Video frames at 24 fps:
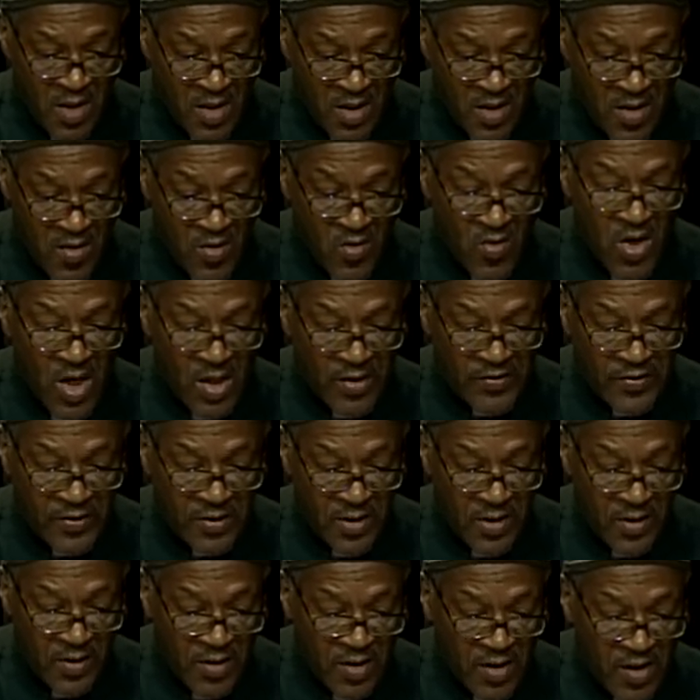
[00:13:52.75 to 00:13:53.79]
you out
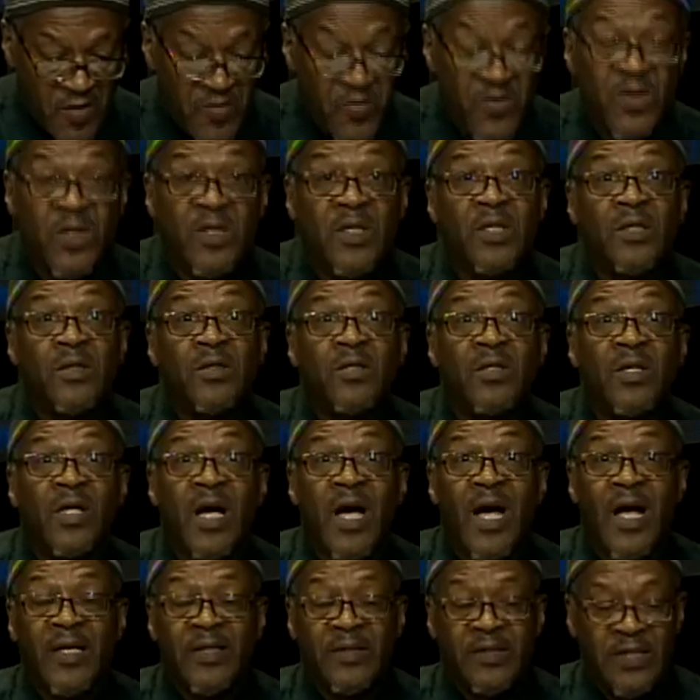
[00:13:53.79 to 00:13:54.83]
there in the community to
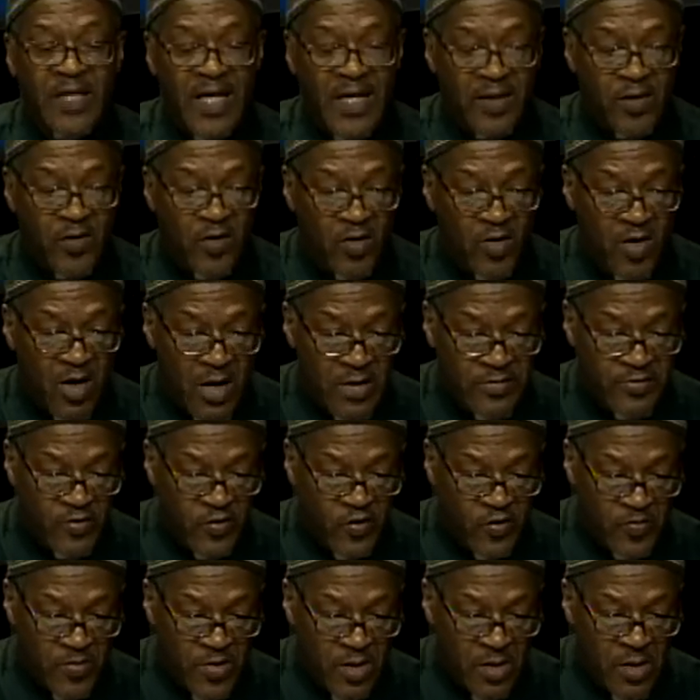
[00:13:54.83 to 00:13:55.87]
contact your
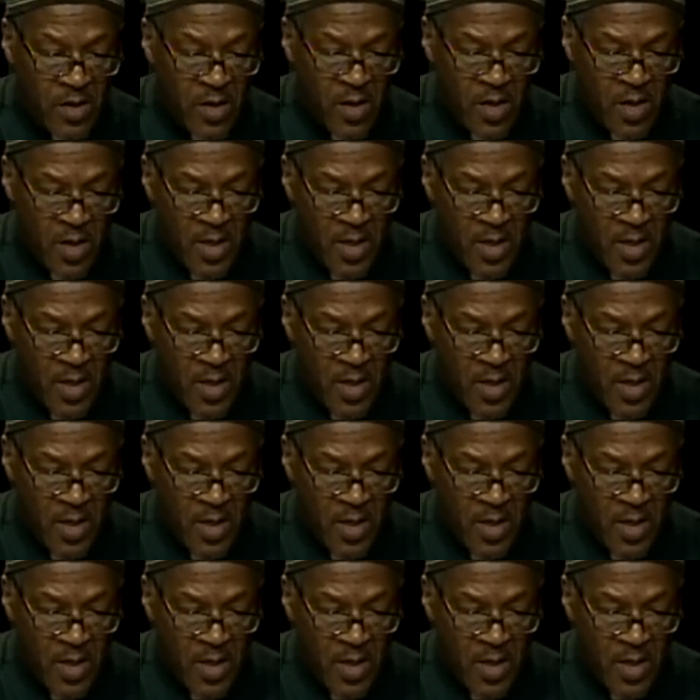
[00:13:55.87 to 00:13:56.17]
congressmen